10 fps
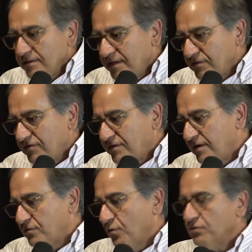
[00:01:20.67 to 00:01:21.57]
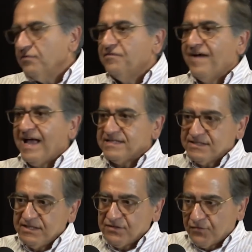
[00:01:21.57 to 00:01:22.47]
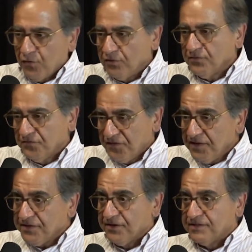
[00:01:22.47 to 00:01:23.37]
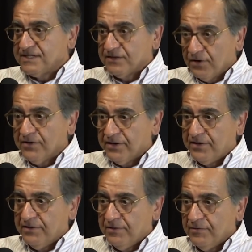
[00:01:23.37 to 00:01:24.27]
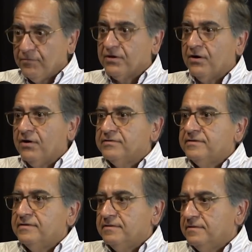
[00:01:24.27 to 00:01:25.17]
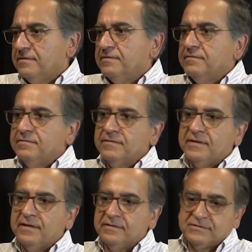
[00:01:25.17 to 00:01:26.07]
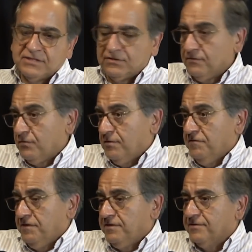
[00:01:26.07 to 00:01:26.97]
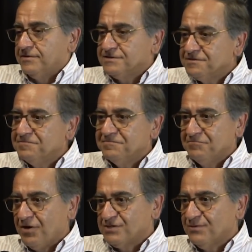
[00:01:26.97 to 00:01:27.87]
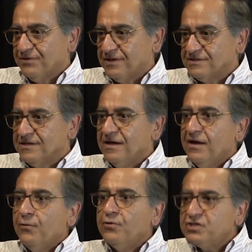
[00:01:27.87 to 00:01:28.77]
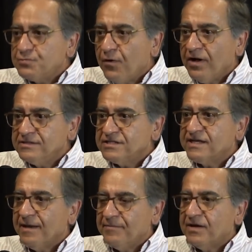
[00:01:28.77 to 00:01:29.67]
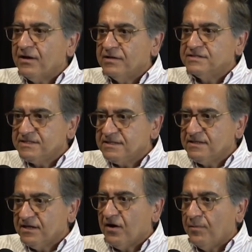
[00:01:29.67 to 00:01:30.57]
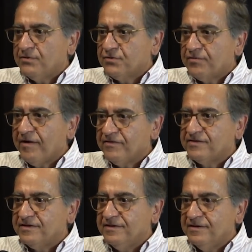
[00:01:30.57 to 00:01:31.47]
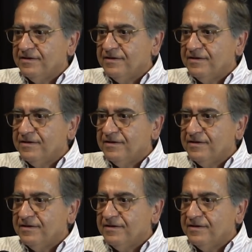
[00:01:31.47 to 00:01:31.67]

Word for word: The, the total vastness of quantum field theories that are there, we call the set of quantum field theories, possible things. Which ones can be consistently coupled to gravity?